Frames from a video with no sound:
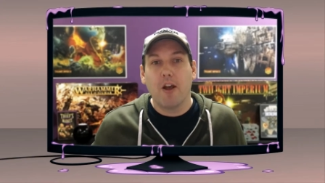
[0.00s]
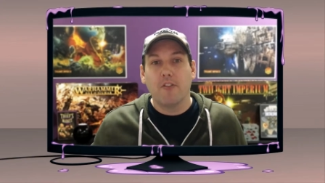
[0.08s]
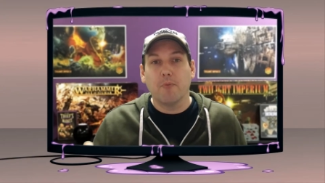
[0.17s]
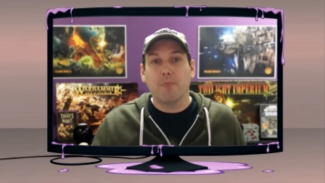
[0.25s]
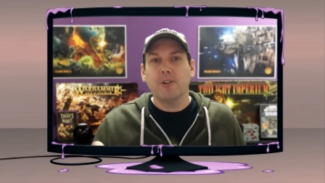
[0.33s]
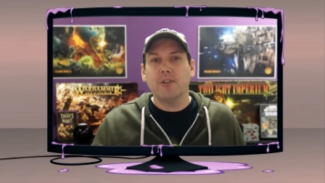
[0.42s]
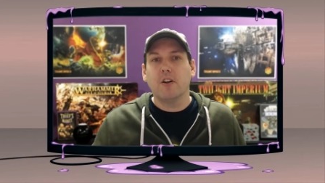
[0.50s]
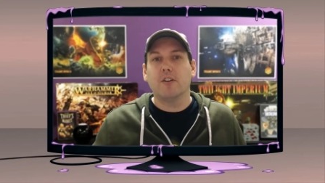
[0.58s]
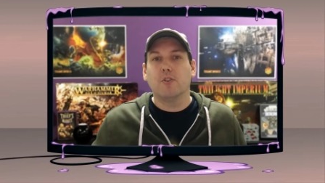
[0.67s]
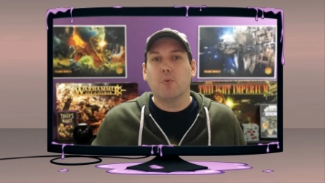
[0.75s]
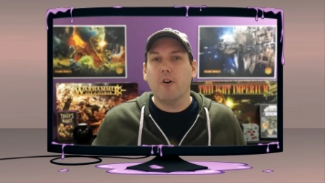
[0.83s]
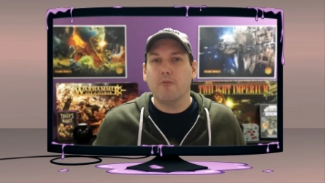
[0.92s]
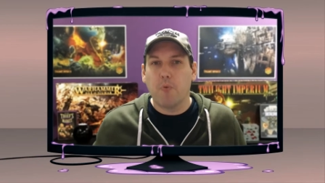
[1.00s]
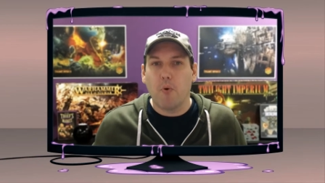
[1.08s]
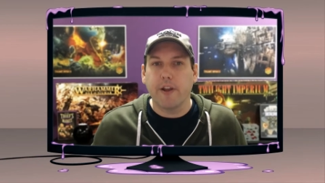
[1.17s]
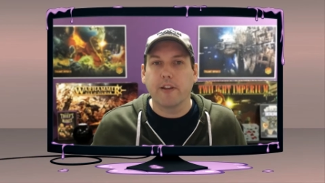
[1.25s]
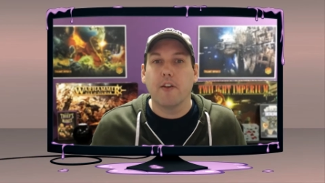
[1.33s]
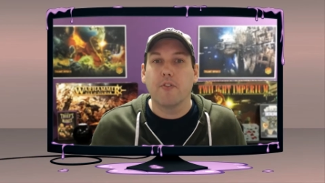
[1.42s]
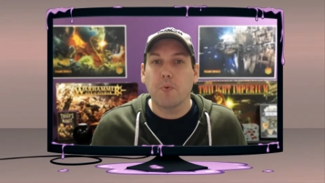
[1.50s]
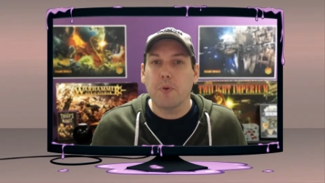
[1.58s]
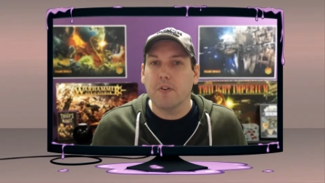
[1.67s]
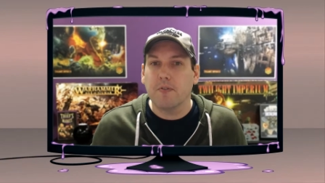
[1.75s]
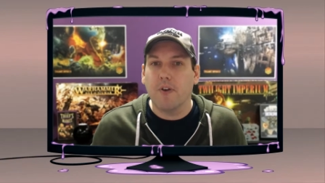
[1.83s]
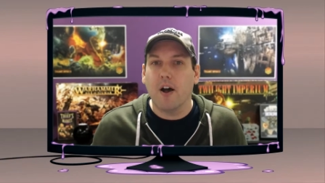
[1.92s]
They're printed on twelve point three
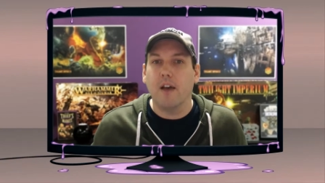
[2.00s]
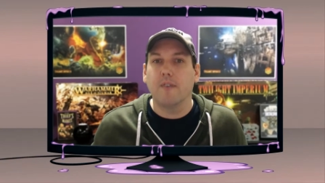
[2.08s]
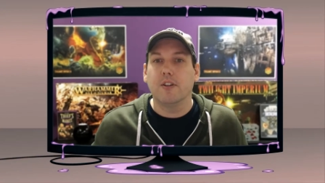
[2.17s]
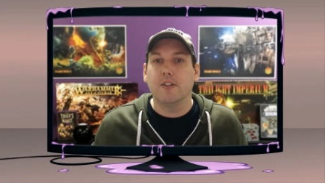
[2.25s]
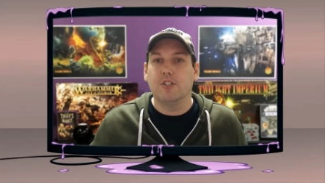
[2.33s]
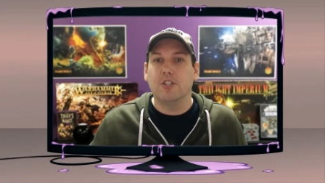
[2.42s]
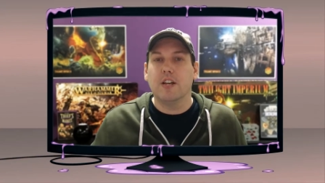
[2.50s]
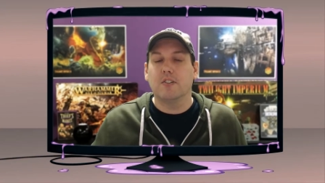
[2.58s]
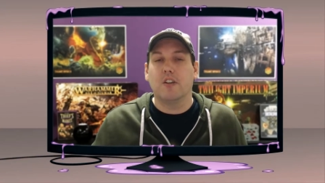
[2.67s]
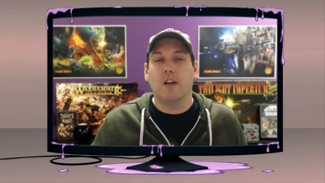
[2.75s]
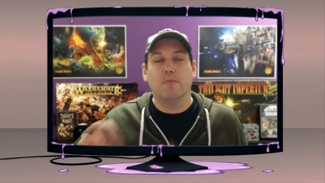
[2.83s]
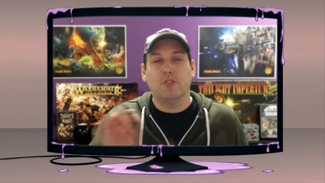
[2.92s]
oh five G S M,